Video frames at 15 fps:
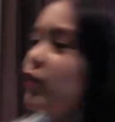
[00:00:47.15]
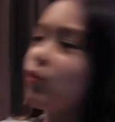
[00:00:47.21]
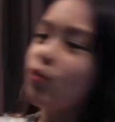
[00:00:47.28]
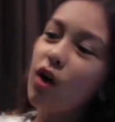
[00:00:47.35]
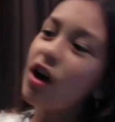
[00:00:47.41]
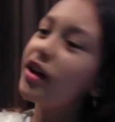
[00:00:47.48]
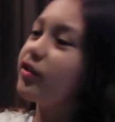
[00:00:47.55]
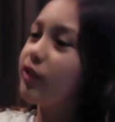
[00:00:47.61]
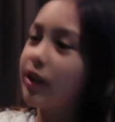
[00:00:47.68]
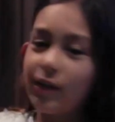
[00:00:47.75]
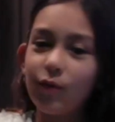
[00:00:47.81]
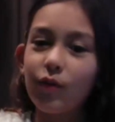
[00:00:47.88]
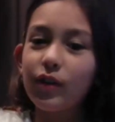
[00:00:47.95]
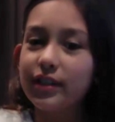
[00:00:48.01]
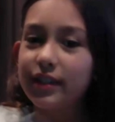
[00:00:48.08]
wondering
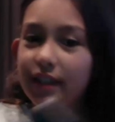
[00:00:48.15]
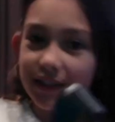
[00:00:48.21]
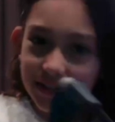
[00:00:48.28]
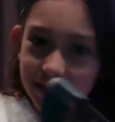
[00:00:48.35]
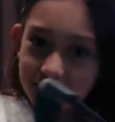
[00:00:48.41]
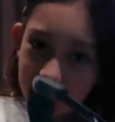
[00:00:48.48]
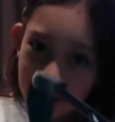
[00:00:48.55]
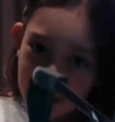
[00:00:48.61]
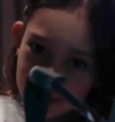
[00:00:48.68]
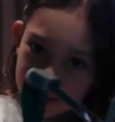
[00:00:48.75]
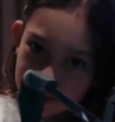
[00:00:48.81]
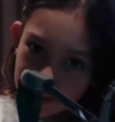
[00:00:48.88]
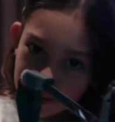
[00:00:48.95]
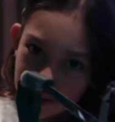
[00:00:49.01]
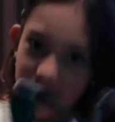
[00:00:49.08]
what this
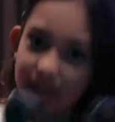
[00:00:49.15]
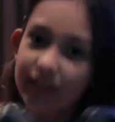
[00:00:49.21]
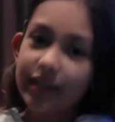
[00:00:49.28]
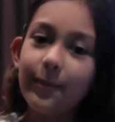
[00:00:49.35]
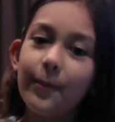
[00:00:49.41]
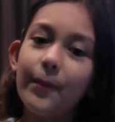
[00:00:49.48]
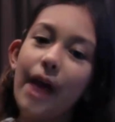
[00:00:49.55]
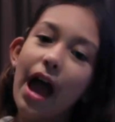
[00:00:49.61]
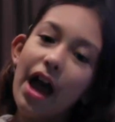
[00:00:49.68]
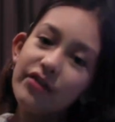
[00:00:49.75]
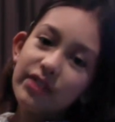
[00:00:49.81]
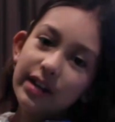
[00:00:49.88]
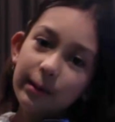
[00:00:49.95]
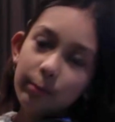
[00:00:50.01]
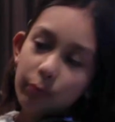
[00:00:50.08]
is, it's a
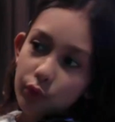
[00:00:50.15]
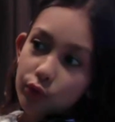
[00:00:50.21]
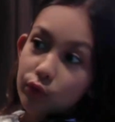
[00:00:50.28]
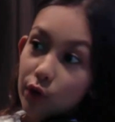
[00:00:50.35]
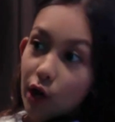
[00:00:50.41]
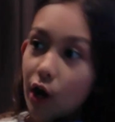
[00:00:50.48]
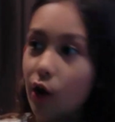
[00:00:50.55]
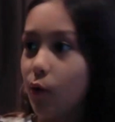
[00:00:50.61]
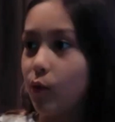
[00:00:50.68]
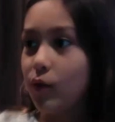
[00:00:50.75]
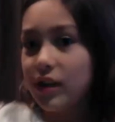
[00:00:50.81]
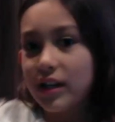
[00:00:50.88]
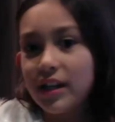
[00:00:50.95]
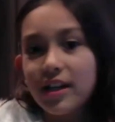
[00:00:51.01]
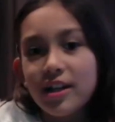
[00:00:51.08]
Mavic Pro.
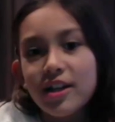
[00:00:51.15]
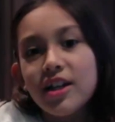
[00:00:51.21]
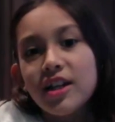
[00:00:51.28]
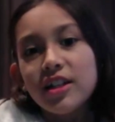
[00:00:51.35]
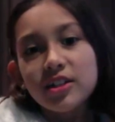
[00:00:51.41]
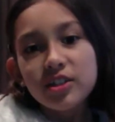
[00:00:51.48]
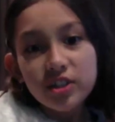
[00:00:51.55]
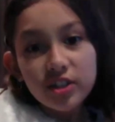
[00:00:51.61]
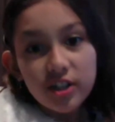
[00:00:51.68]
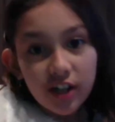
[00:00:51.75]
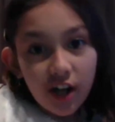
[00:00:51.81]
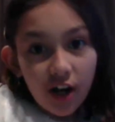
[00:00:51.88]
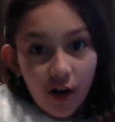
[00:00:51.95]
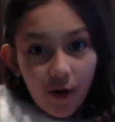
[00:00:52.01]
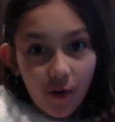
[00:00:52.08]

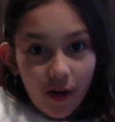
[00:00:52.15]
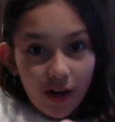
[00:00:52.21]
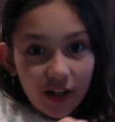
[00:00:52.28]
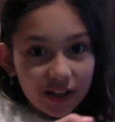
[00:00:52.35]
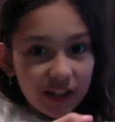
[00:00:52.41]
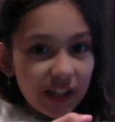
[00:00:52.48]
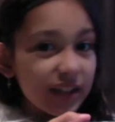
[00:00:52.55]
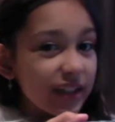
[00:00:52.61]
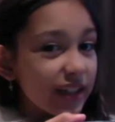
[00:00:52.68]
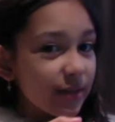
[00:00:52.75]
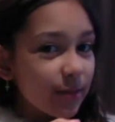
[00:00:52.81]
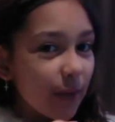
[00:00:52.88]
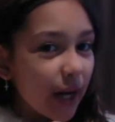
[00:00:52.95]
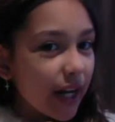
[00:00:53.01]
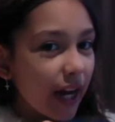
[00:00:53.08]
So, this is
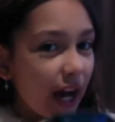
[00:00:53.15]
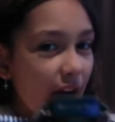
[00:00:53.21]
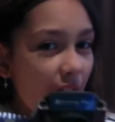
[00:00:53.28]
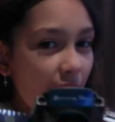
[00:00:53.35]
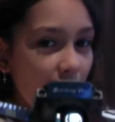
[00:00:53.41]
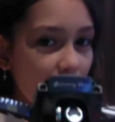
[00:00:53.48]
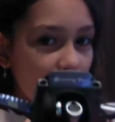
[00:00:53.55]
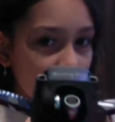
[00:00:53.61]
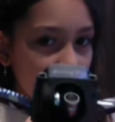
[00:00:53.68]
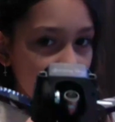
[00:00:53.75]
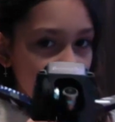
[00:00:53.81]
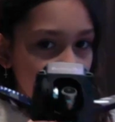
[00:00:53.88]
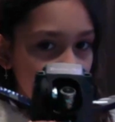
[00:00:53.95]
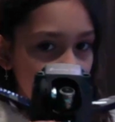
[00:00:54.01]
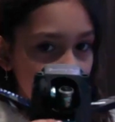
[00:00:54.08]
my eye
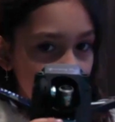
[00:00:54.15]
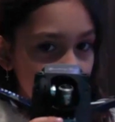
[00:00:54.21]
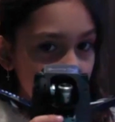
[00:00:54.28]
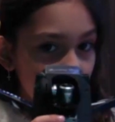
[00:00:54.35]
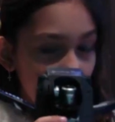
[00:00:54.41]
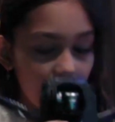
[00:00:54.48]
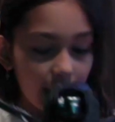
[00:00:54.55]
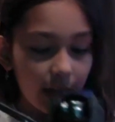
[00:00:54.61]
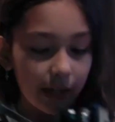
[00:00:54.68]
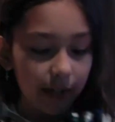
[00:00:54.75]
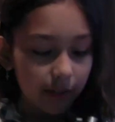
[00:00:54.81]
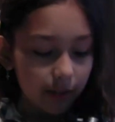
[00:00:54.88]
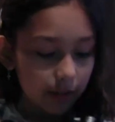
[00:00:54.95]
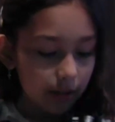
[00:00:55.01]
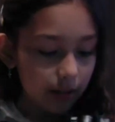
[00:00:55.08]
in the sky,
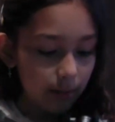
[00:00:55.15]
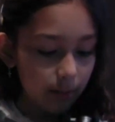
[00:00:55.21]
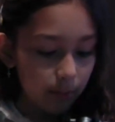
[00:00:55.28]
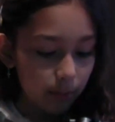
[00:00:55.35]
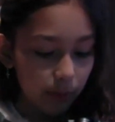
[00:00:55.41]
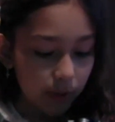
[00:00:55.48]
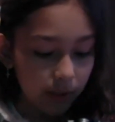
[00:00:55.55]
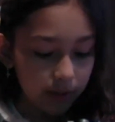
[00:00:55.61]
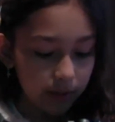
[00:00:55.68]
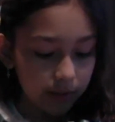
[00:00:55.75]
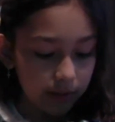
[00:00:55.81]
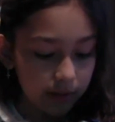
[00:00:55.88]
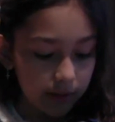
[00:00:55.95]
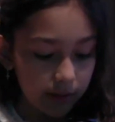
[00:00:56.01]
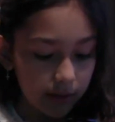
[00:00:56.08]

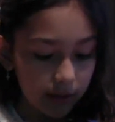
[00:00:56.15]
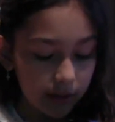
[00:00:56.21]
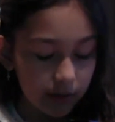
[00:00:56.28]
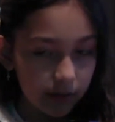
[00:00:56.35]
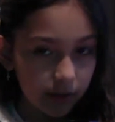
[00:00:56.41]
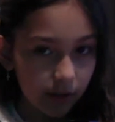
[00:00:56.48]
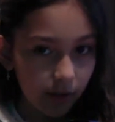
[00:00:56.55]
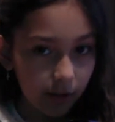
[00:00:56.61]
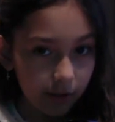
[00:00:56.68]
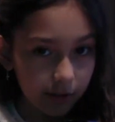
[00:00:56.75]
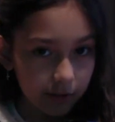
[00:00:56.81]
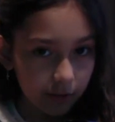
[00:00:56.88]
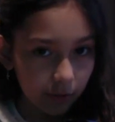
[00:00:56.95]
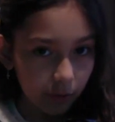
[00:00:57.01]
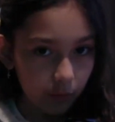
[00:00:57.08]
but it's
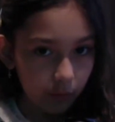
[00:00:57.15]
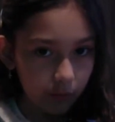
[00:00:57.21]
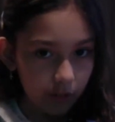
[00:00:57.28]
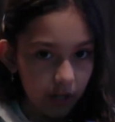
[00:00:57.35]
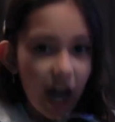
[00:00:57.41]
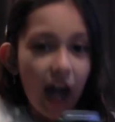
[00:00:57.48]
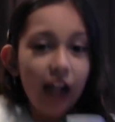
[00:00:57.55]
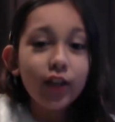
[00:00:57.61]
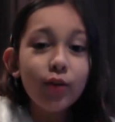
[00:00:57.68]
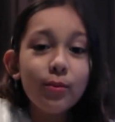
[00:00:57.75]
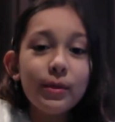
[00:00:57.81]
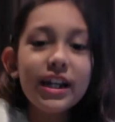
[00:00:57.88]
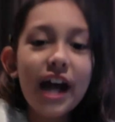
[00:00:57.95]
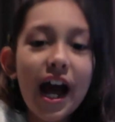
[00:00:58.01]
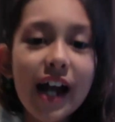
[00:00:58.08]
also
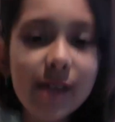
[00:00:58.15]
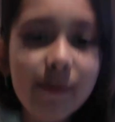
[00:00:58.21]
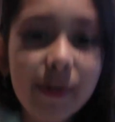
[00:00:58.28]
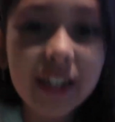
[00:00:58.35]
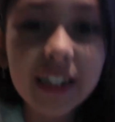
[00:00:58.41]
Illuminati because it